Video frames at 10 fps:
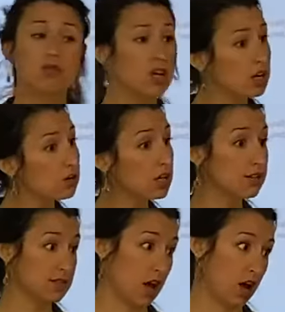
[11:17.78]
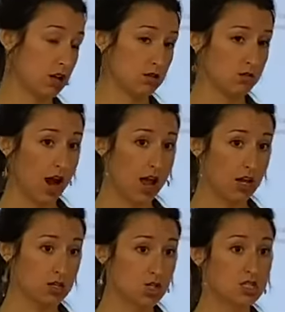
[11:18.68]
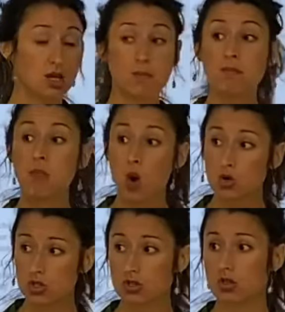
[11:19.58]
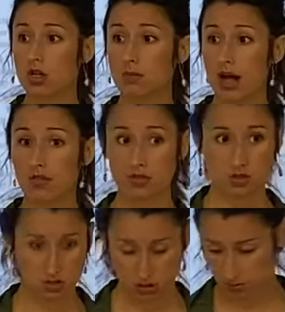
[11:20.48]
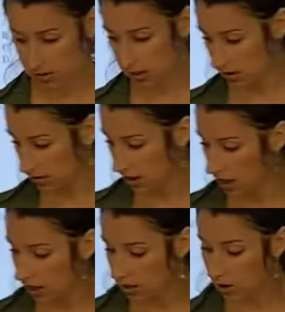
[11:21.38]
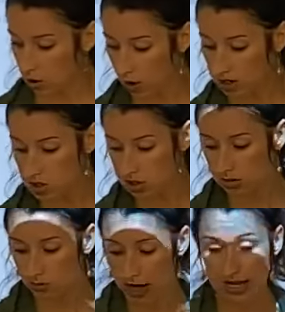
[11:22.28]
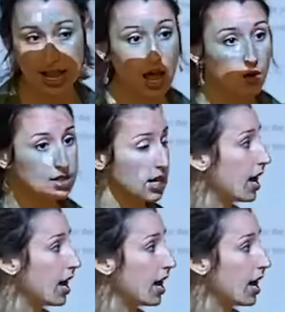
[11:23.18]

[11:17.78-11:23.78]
Very sad, right? She's emotional about the circumstance. The question right now is